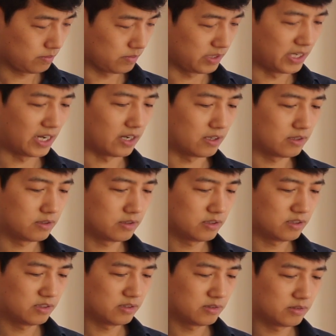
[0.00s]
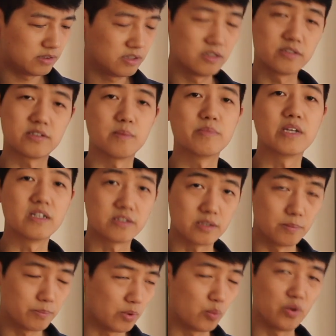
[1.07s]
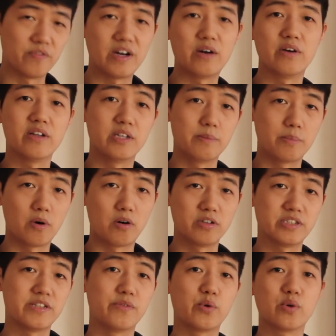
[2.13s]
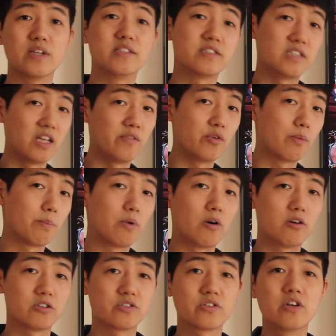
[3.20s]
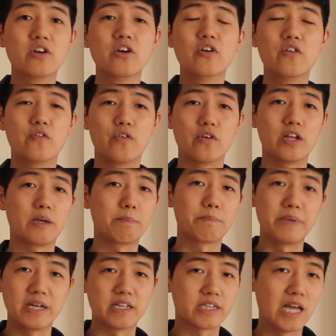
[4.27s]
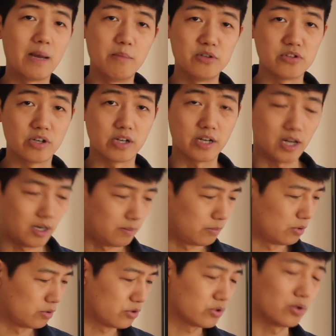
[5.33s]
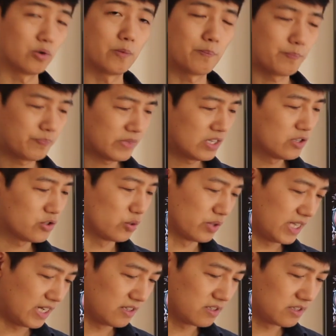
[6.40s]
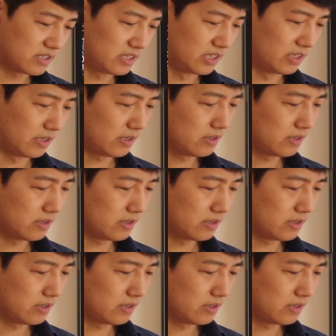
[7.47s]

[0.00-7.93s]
Yeah, something simple without any bars if you want to save your bars for like big damaging combo. So that's C.